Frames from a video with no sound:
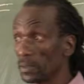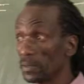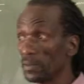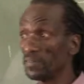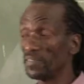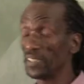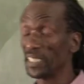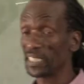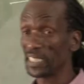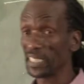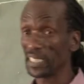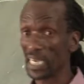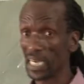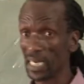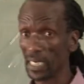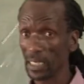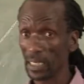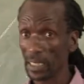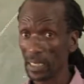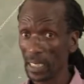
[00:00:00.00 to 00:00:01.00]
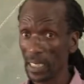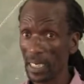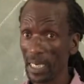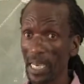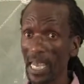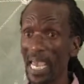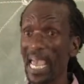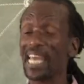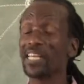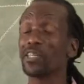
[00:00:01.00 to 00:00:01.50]
vertical,
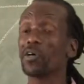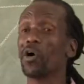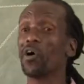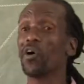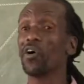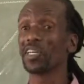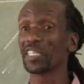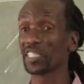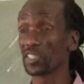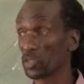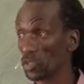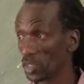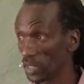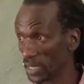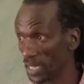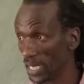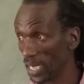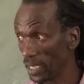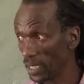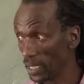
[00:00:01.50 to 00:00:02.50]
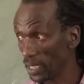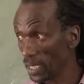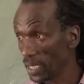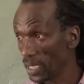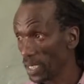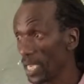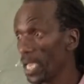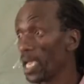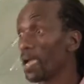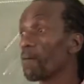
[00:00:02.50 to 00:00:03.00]
and horizontal,
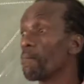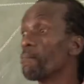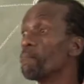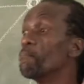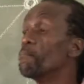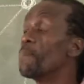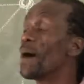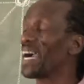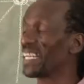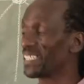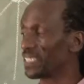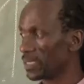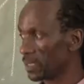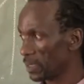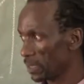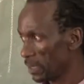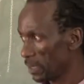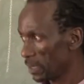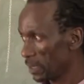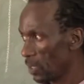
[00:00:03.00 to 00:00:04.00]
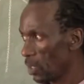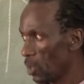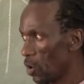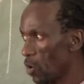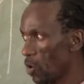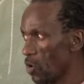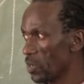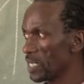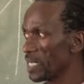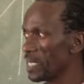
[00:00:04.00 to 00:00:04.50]
but
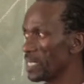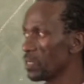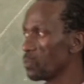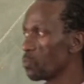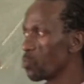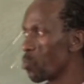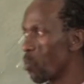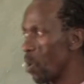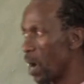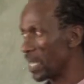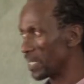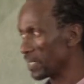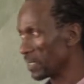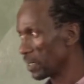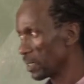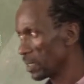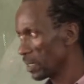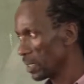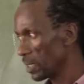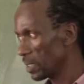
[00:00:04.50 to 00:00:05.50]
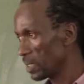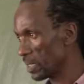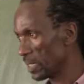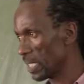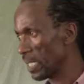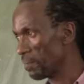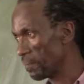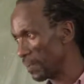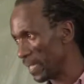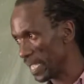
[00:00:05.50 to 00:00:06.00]
only one
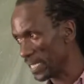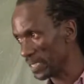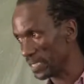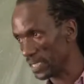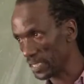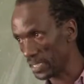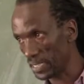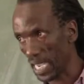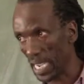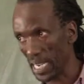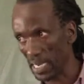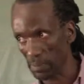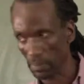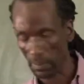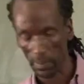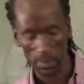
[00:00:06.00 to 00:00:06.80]
step at a time.